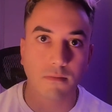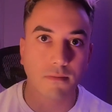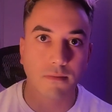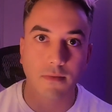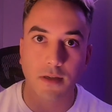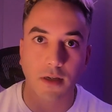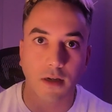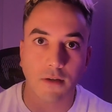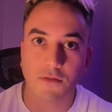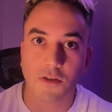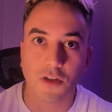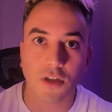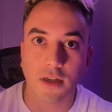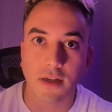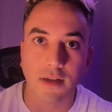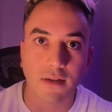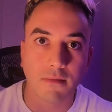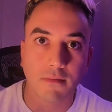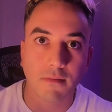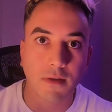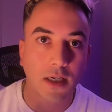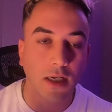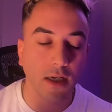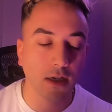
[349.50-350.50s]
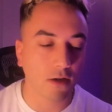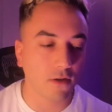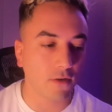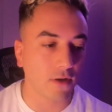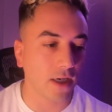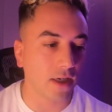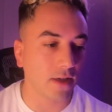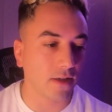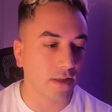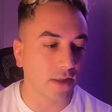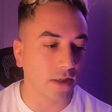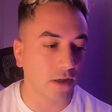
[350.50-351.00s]
tough shit.
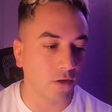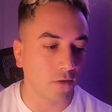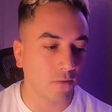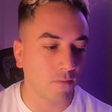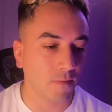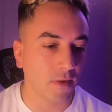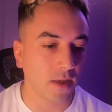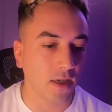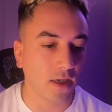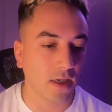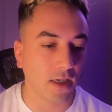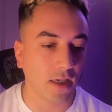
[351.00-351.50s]
Right? So